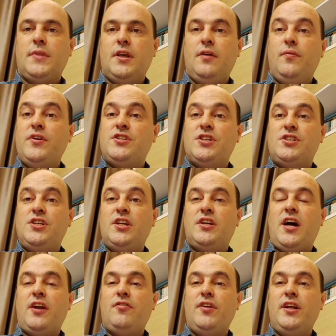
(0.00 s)
in which the seed
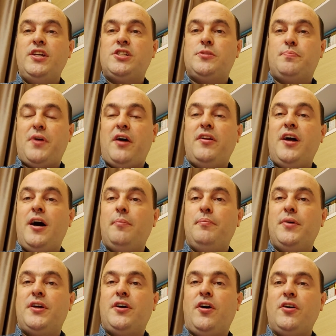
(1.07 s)
can't really sprout up
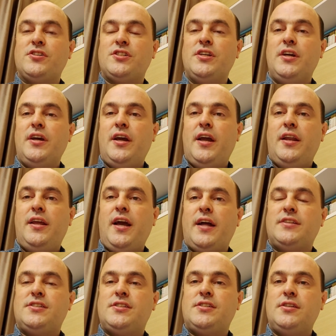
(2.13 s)
because it
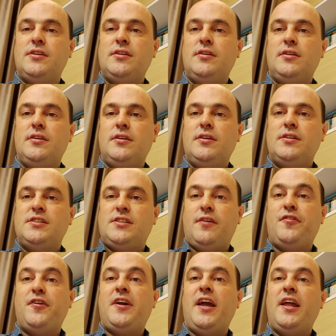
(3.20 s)
gets
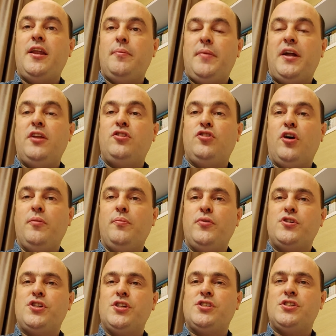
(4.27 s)
suffocated by the thorn
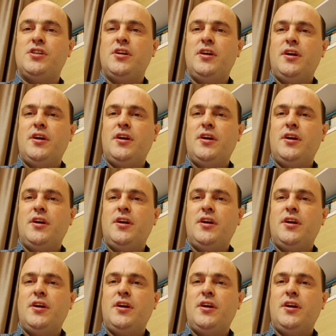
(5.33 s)
bushes.